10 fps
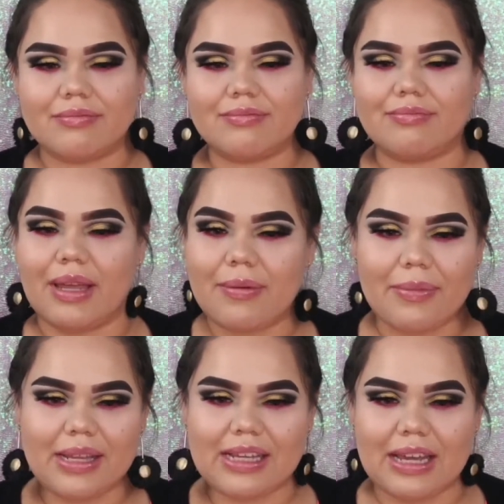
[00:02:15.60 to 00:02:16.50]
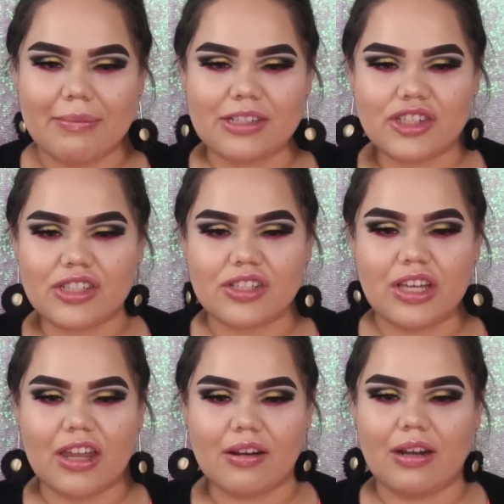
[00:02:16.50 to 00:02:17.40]
make me get my shit
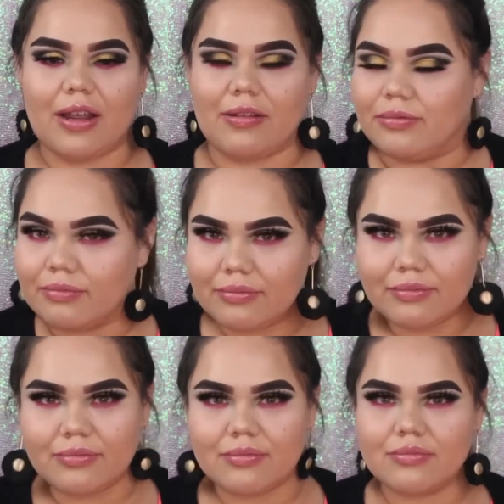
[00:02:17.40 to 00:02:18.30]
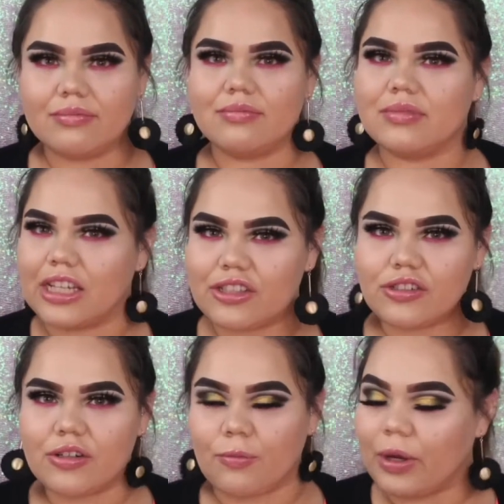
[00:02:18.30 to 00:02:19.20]
together, like,
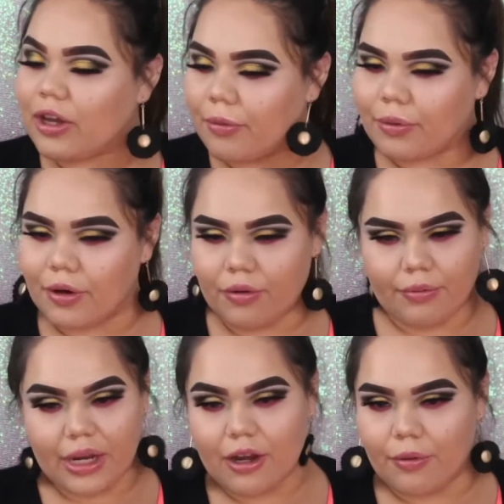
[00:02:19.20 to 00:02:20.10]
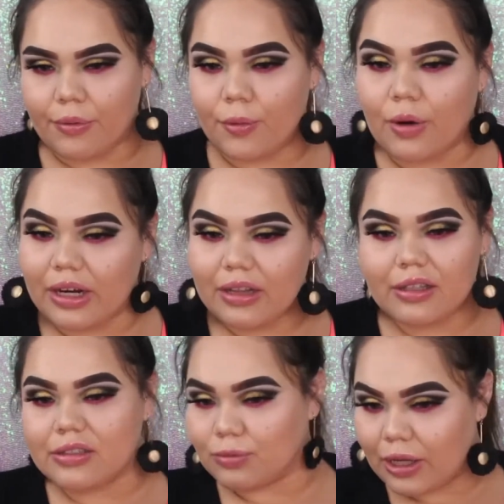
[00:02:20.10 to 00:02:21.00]
wake up, girl, wake up, you wanted
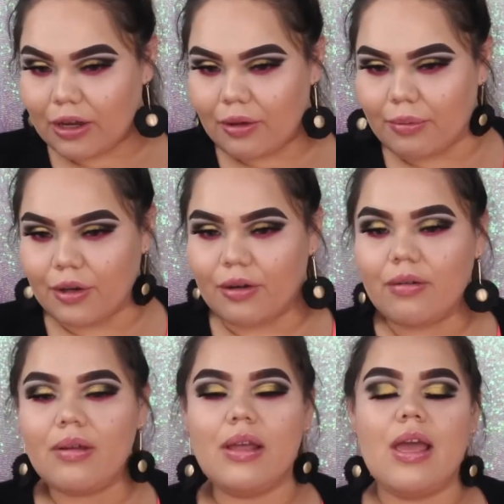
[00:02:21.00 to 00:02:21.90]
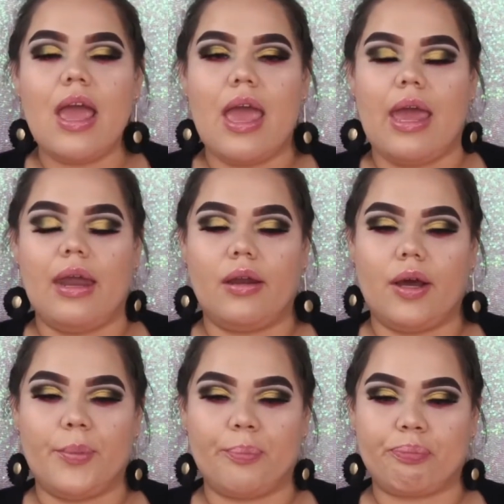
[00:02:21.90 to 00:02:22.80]
this, wake up, you know.
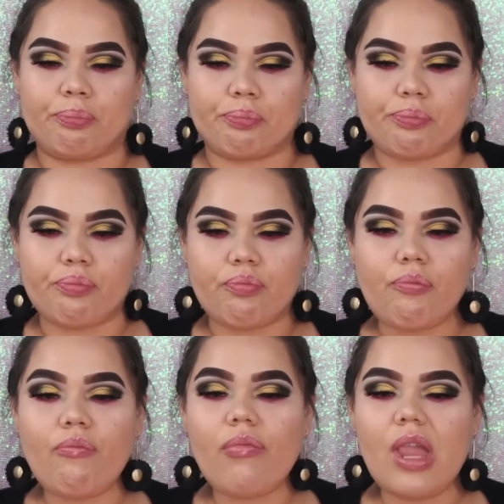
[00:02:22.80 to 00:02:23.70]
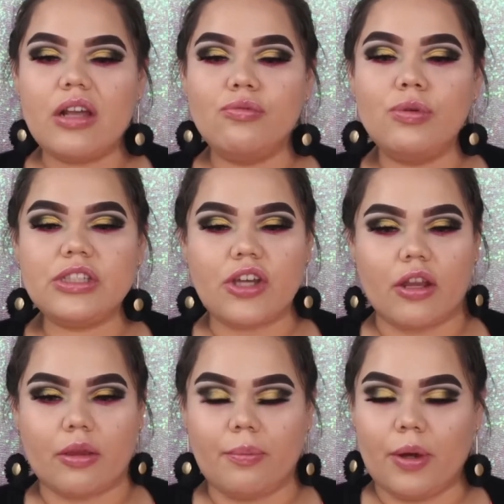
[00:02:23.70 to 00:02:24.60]
And we
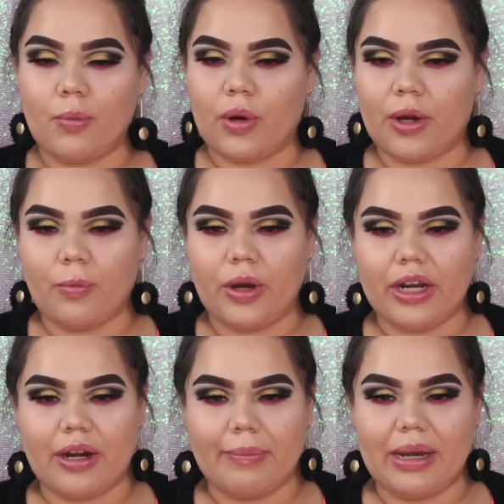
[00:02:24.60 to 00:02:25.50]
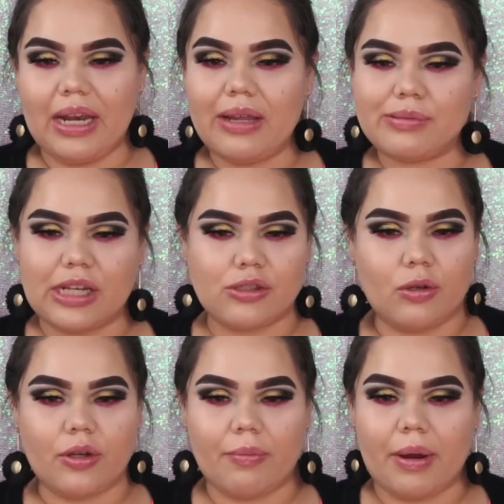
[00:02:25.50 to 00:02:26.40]
talked about what I wanted on my lips. I
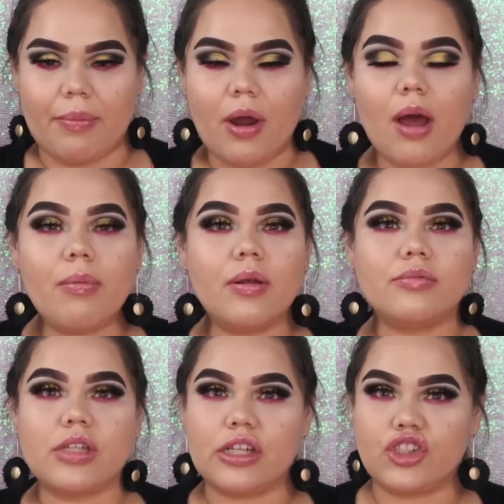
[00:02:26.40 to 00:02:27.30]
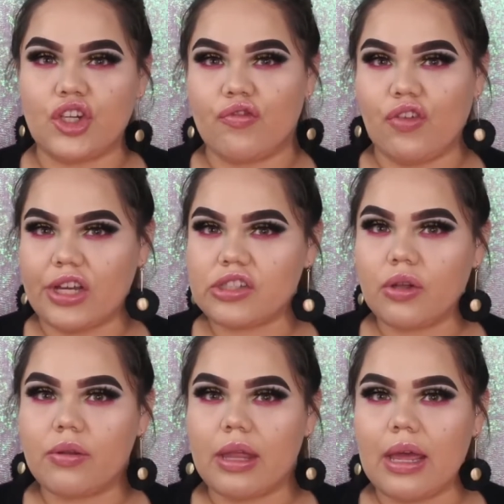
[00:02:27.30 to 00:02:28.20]
told her my problems and she fixed
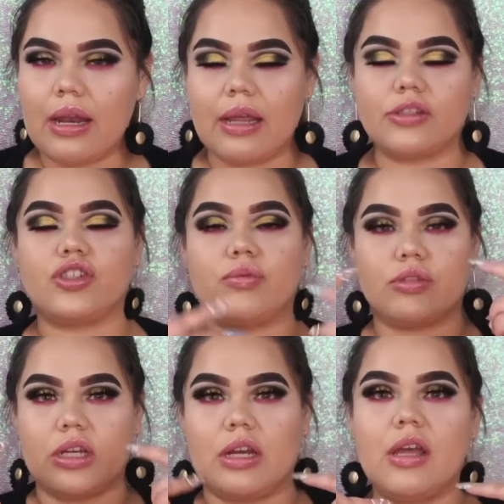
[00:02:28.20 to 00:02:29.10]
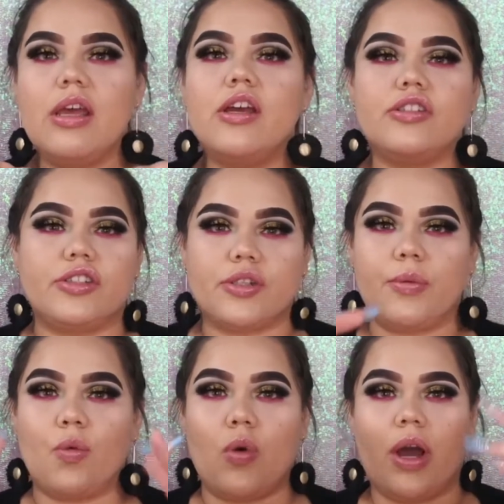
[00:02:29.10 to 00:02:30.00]
all that. Like, she told
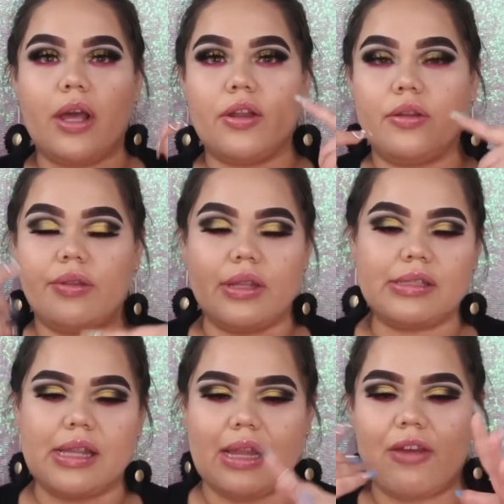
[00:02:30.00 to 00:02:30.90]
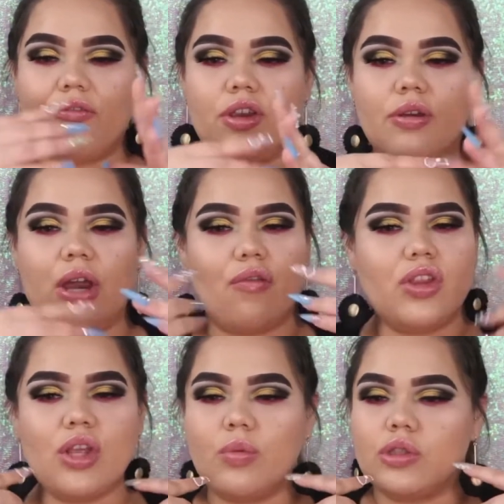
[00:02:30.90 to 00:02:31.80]
me, well, I could do this and that for you.
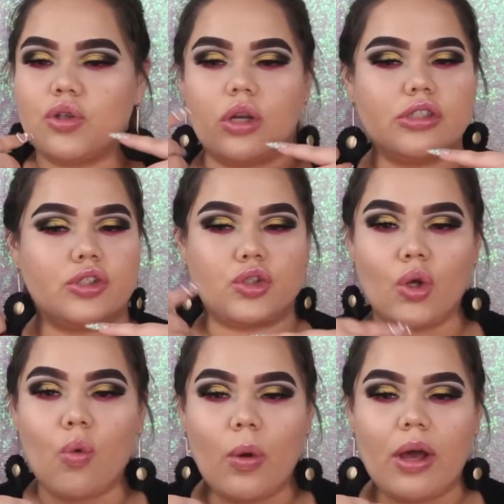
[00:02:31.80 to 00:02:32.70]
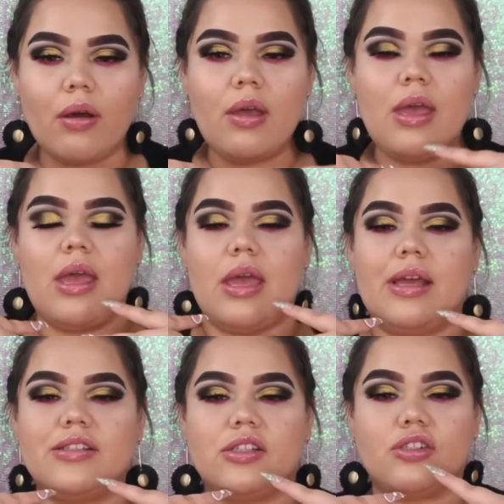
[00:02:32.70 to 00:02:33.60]
Everything was going so well
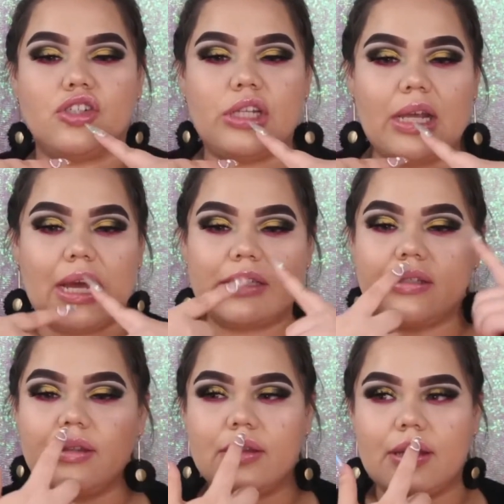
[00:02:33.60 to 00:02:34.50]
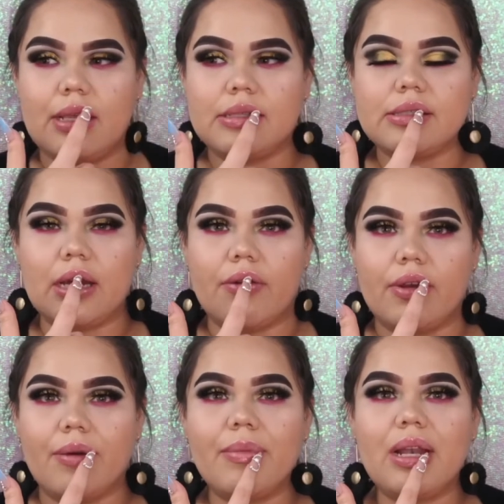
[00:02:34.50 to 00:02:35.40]
until she got to this
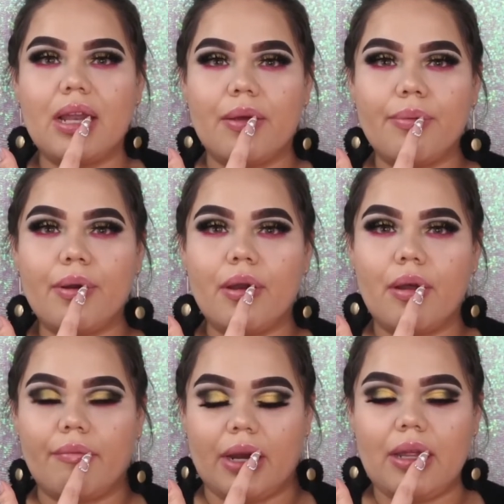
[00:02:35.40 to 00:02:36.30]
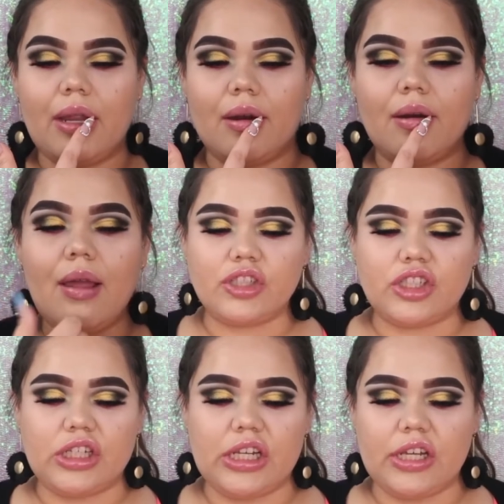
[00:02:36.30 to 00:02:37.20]
area of my lip right here.
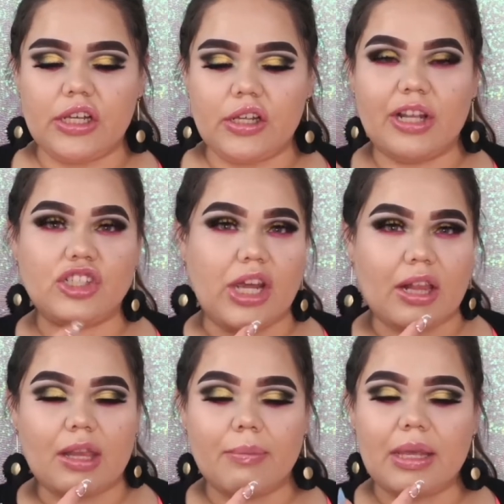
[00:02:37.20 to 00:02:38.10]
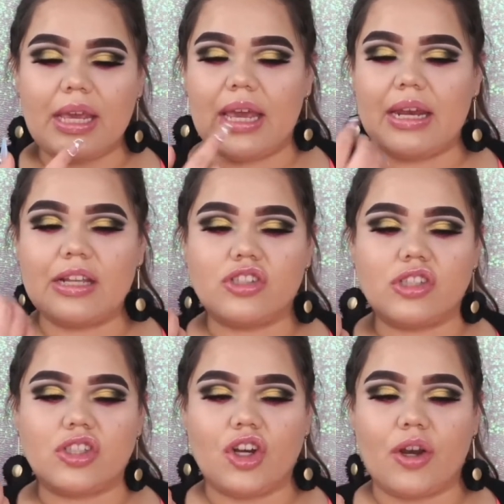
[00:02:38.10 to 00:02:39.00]
She injected me and it
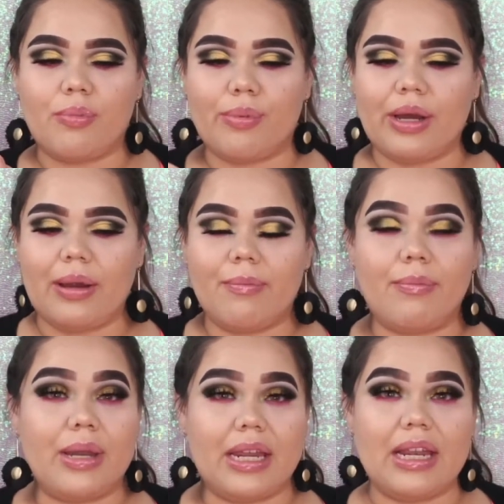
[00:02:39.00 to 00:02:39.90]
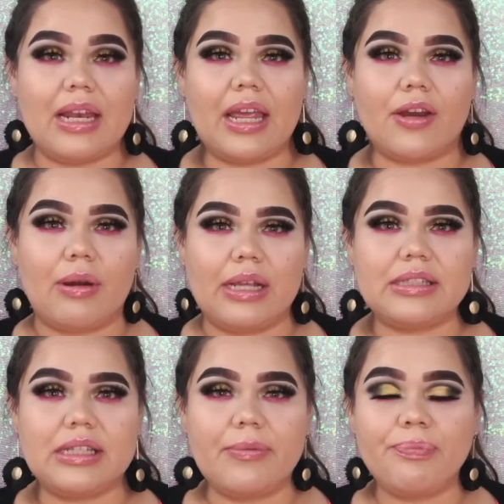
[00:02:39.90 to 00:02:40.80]
just started bleeding like
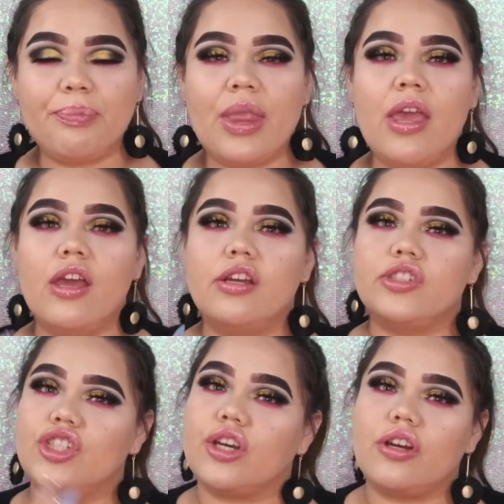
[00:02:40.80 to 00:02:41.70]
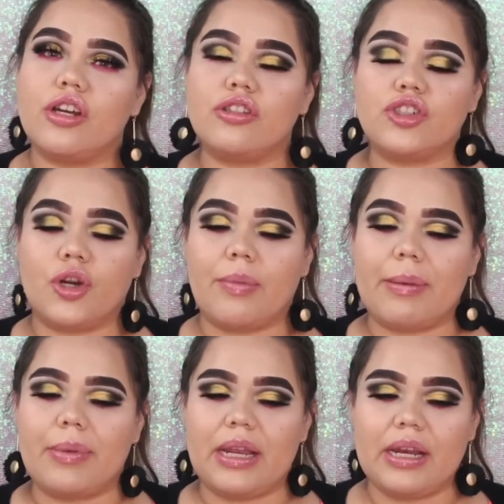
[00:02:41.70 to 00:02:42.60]
crazy. She couldn't control
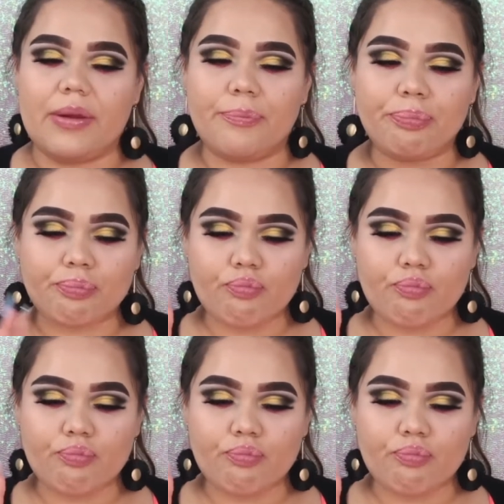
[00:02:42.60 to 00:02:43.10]
my bleeding.